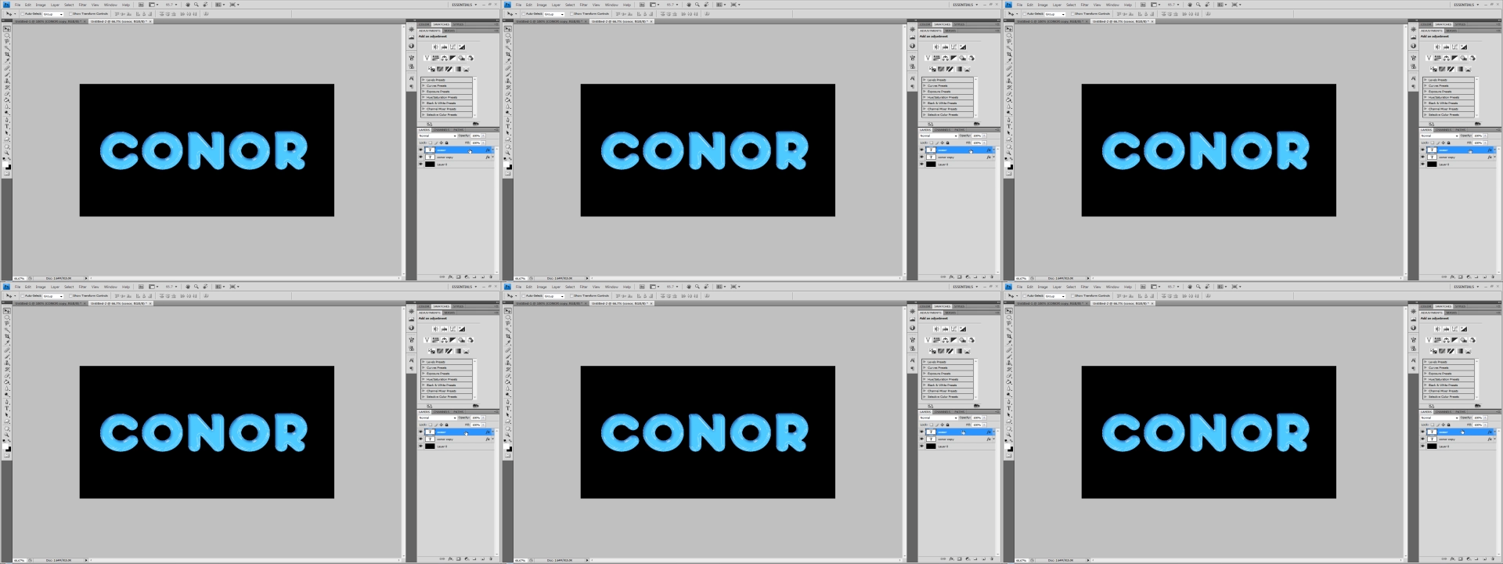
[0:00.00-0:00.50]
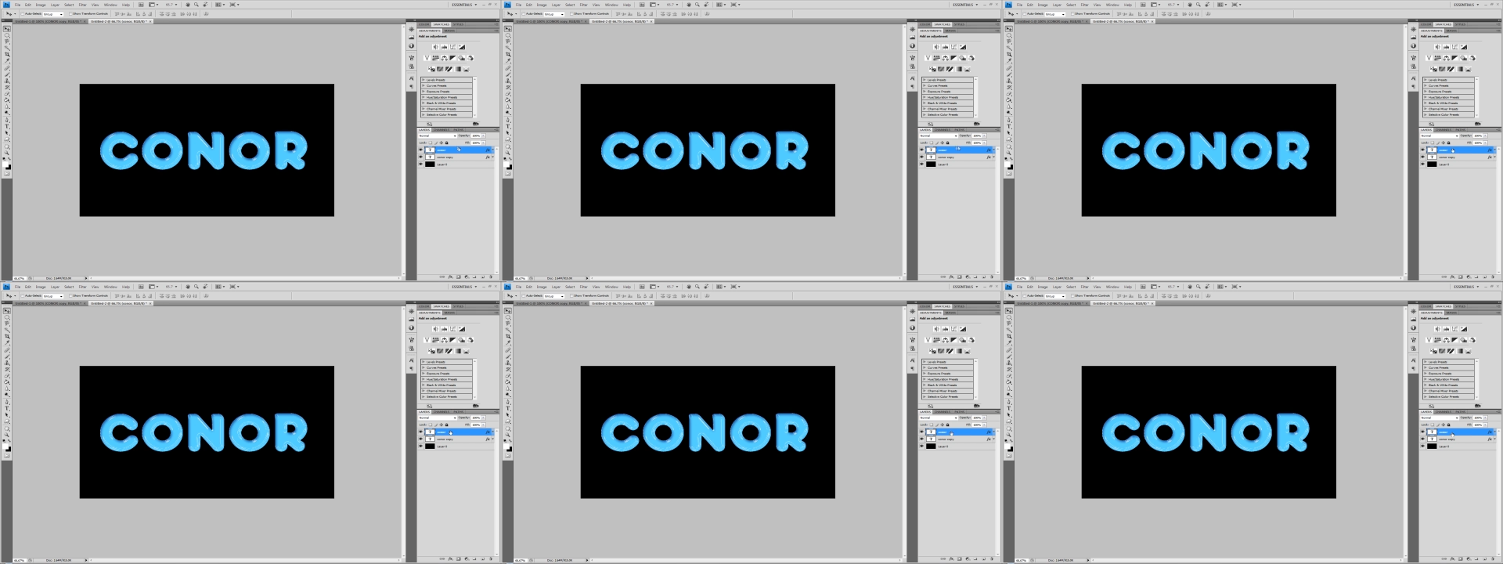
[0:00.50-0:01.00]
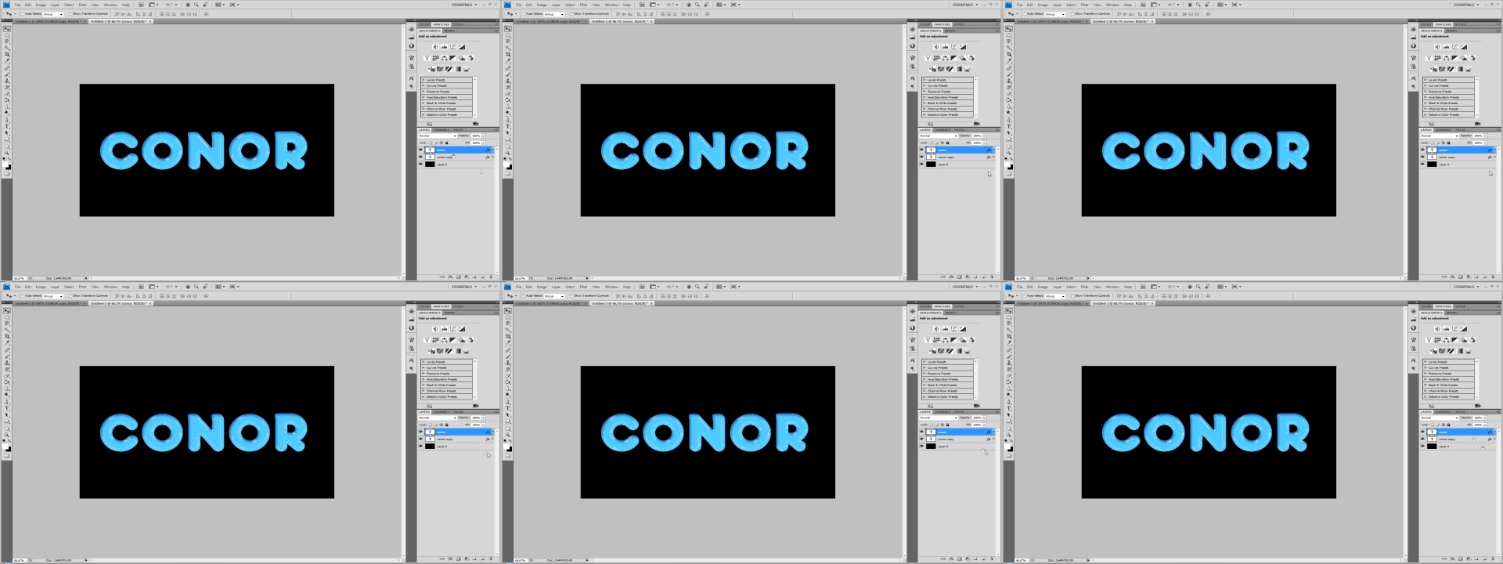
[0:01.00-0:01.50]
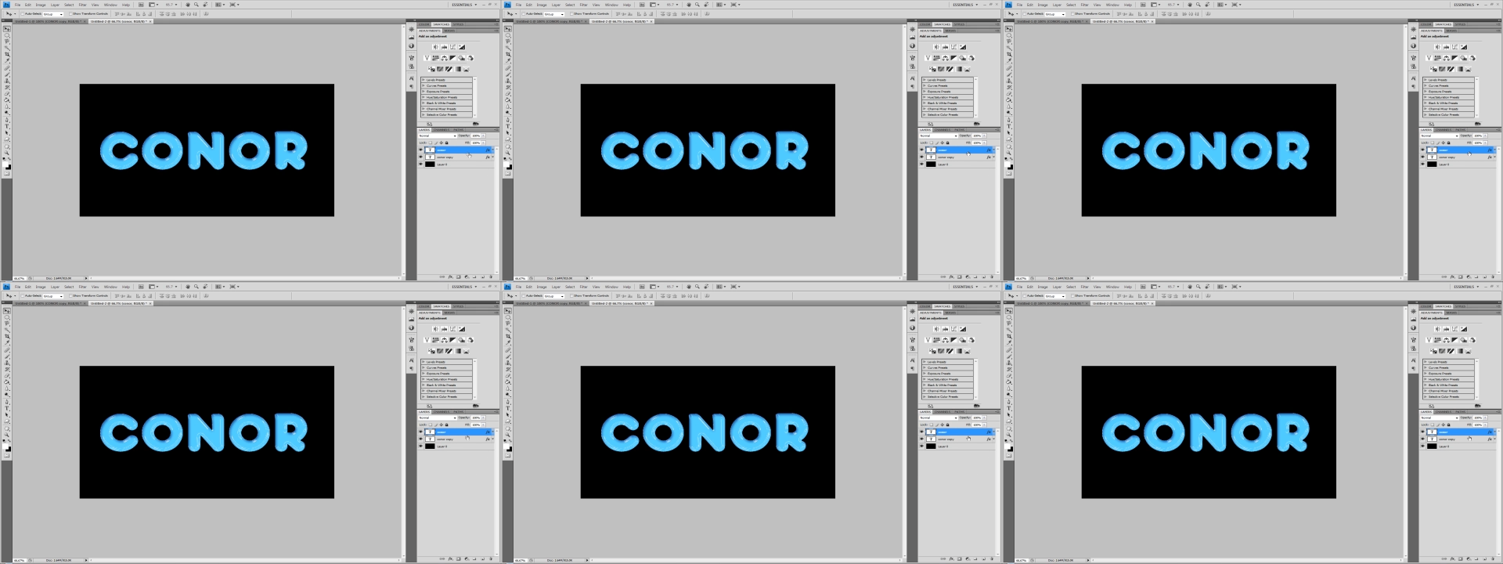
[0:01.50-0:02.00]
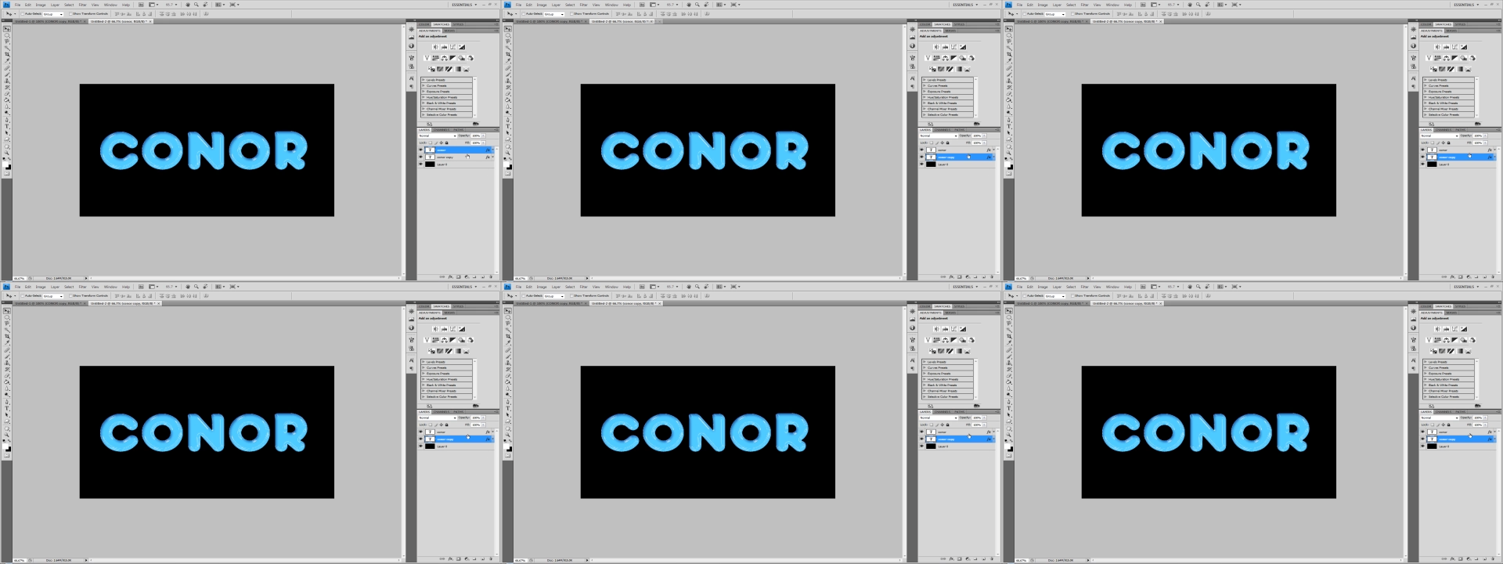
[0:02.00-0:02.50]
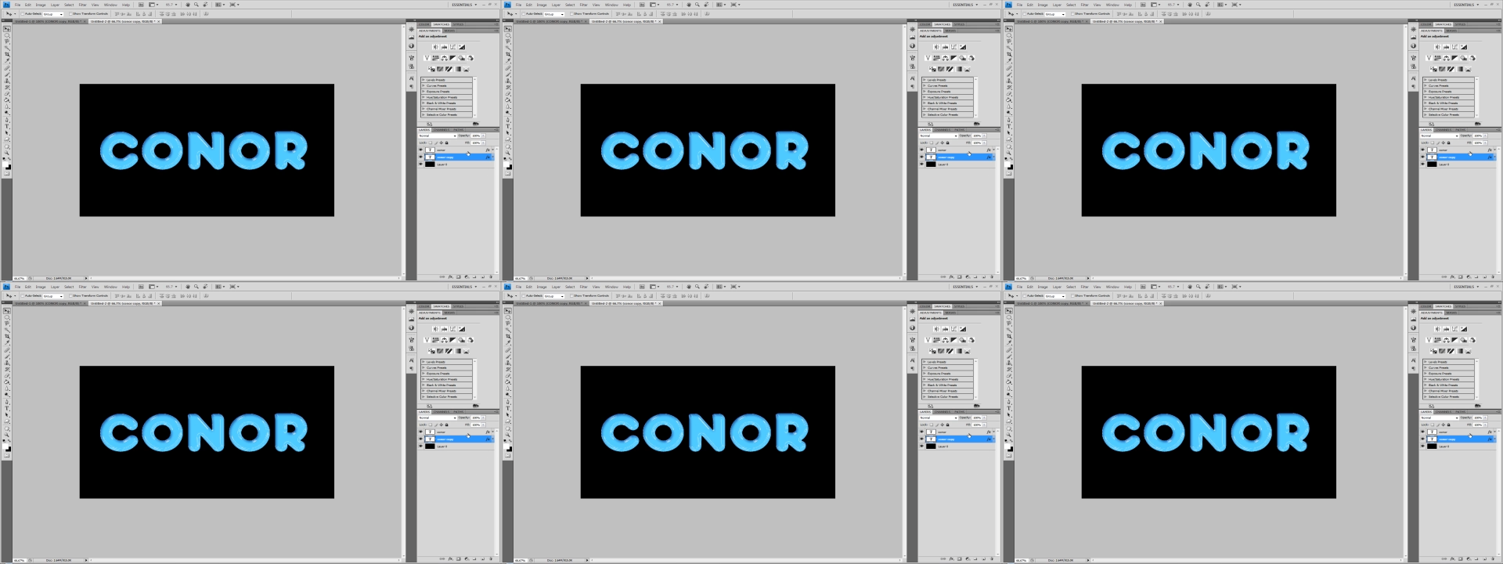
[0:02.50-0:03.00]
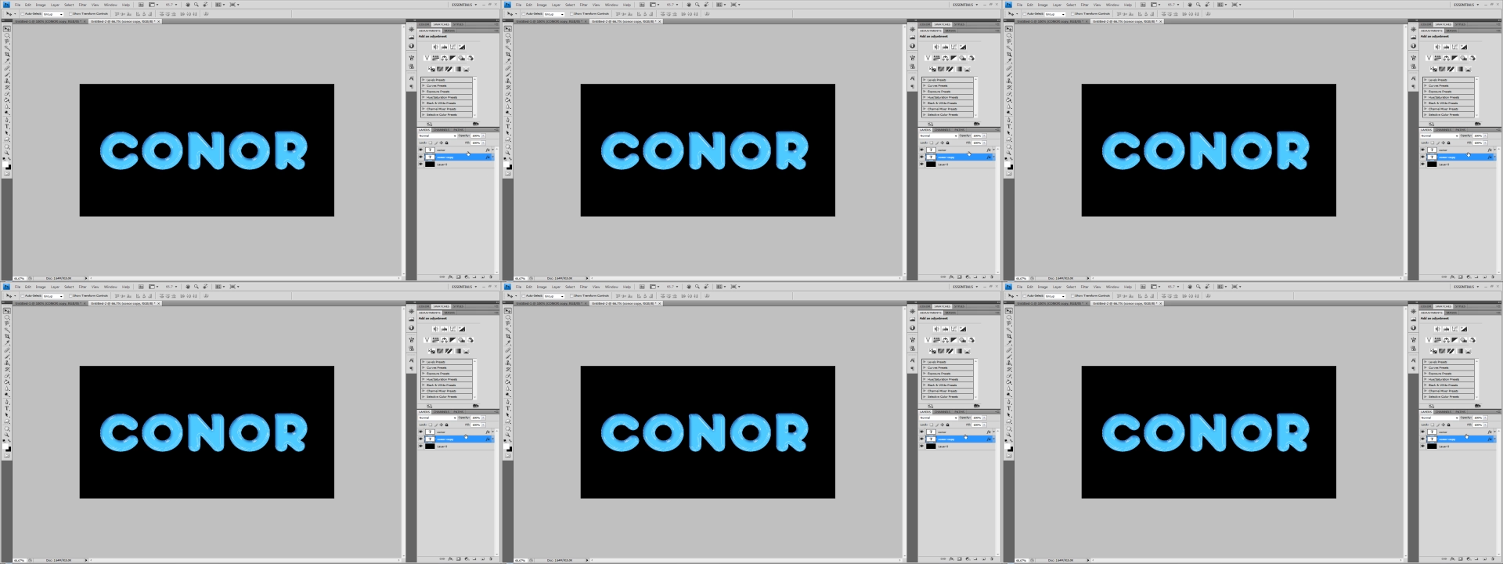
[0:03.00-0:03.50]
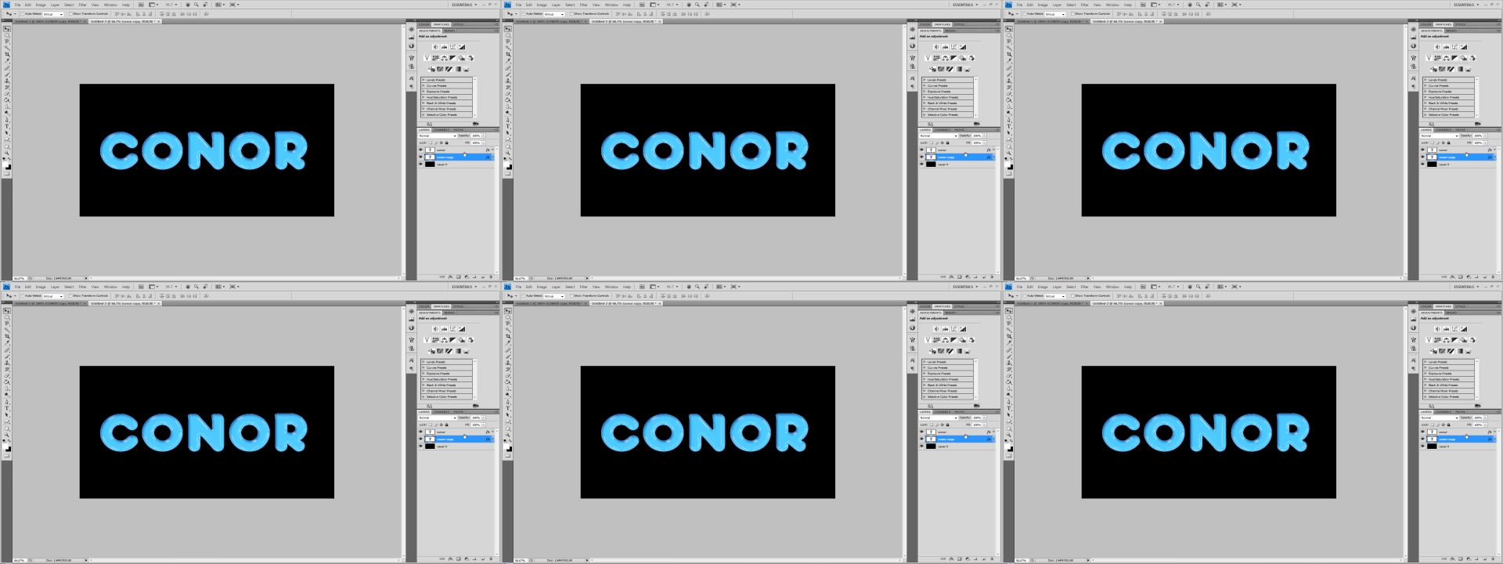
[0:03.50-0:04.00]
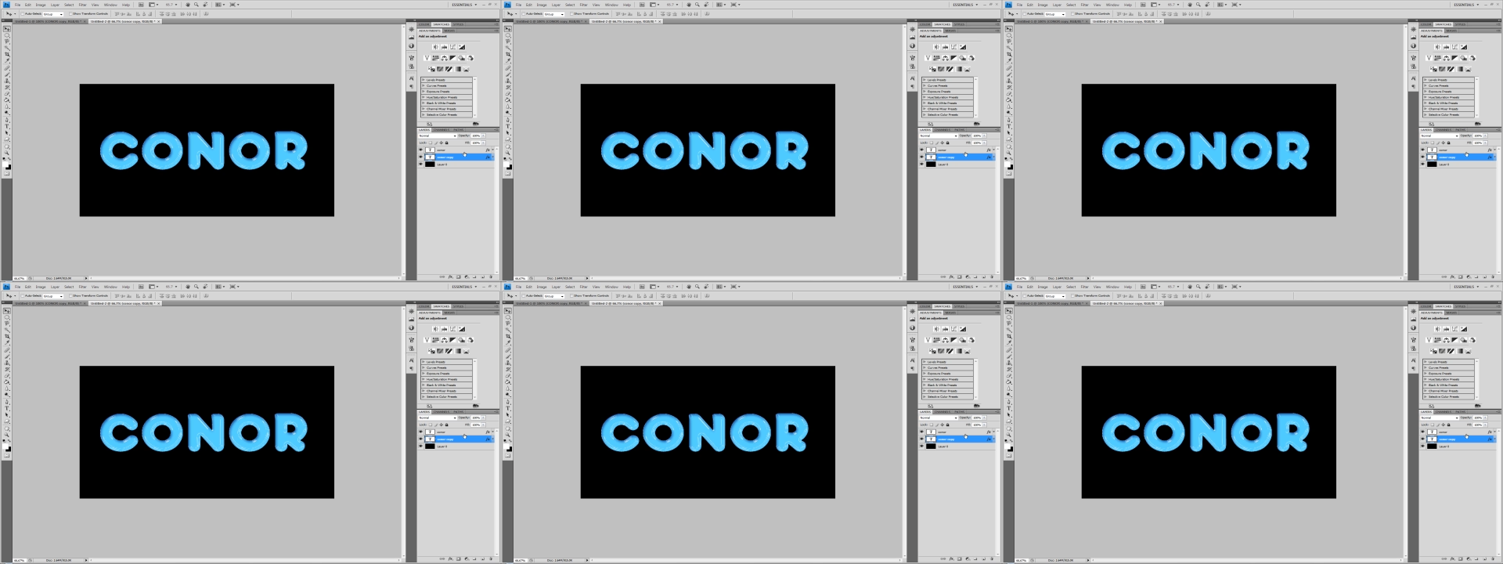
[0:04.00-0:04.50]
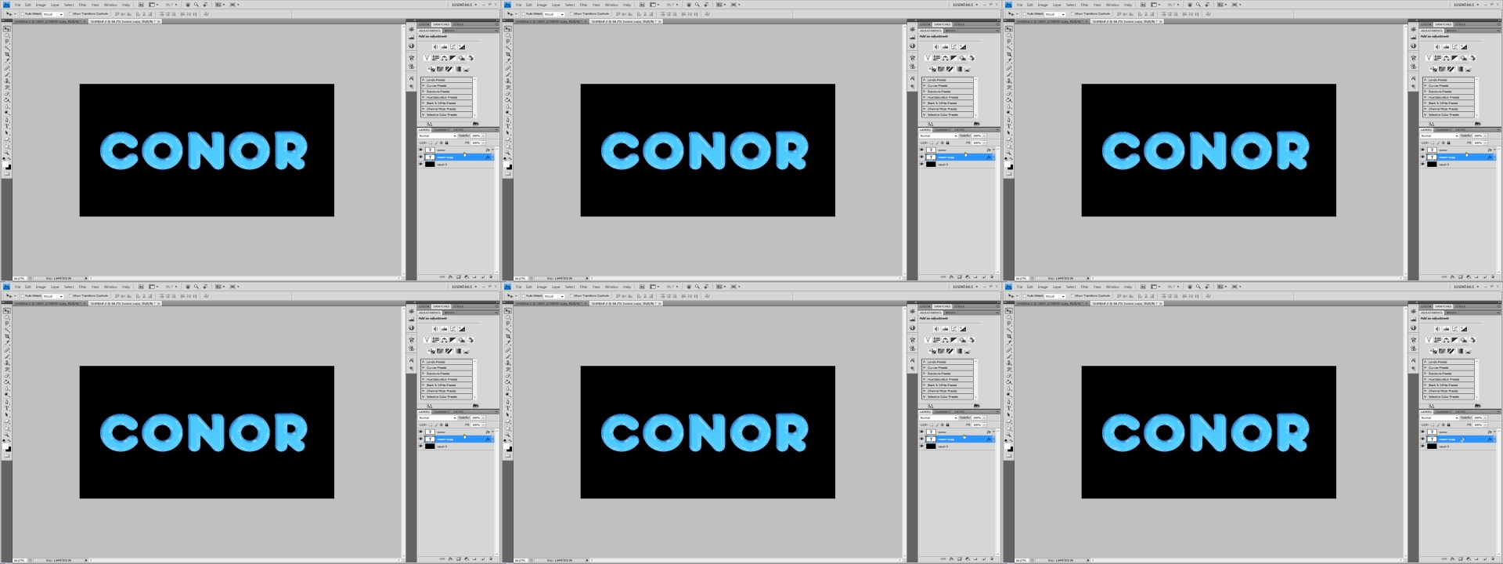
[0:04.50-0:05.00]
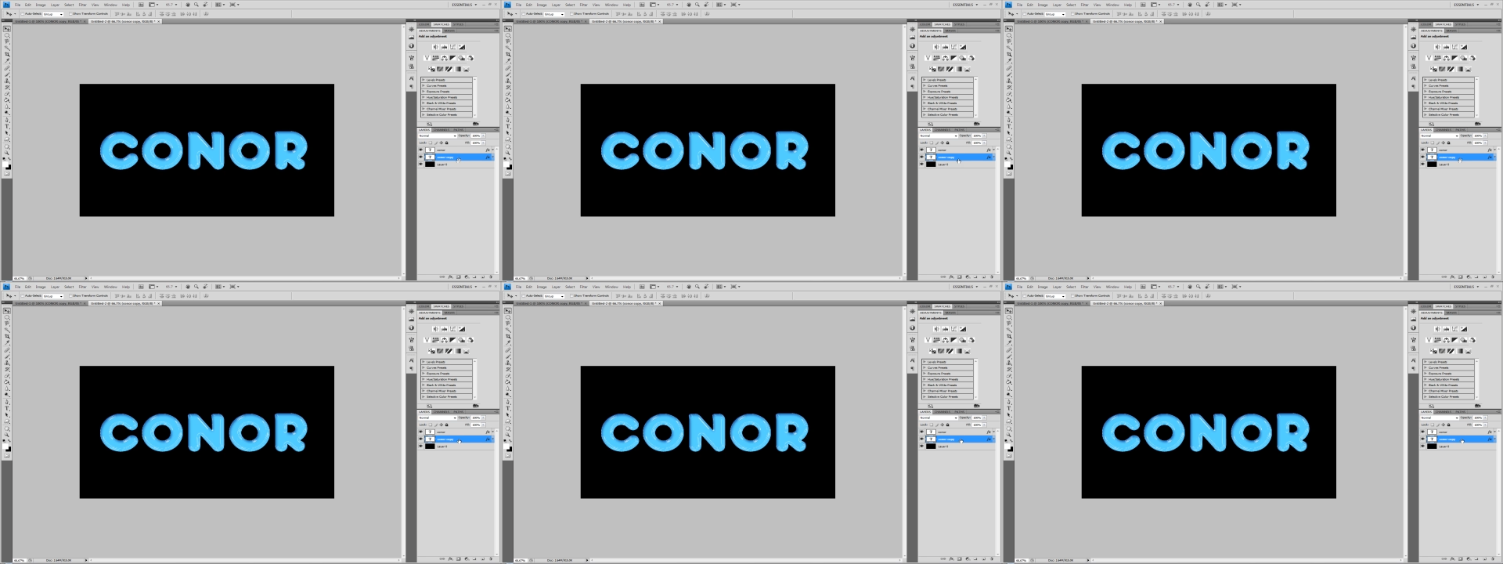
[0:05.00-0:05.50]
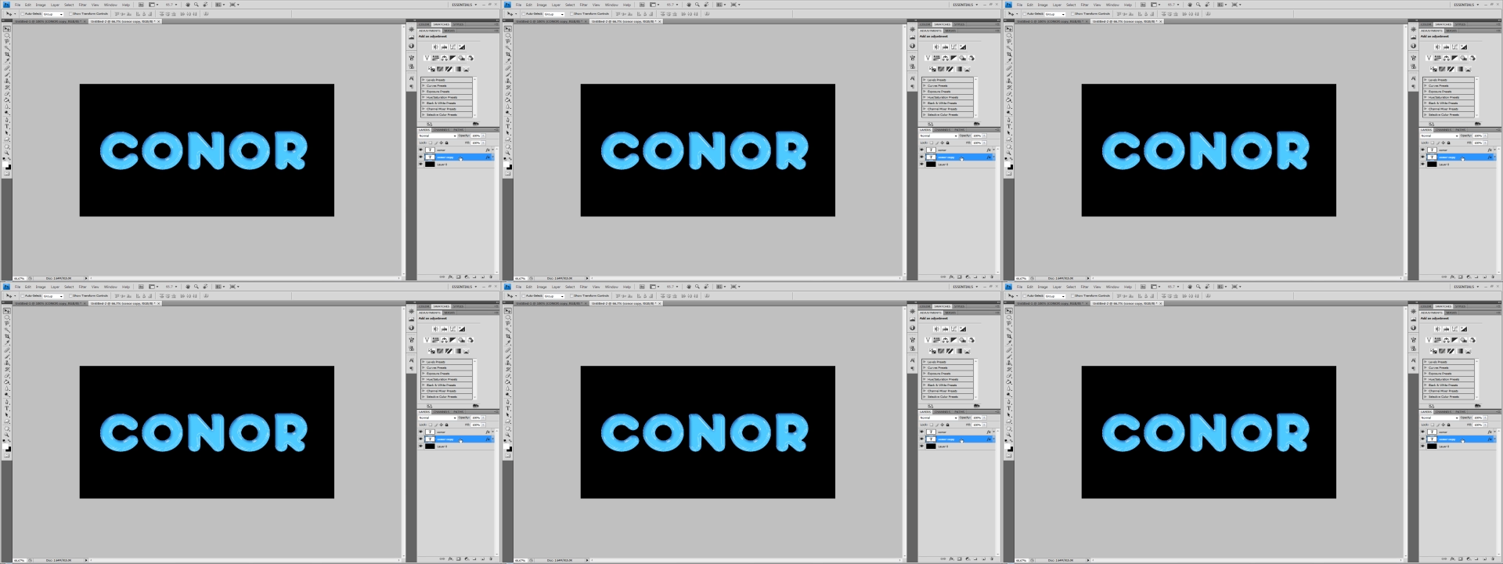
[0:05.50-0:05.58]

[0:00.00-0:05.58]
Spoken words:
Nobody's mouth can be seen.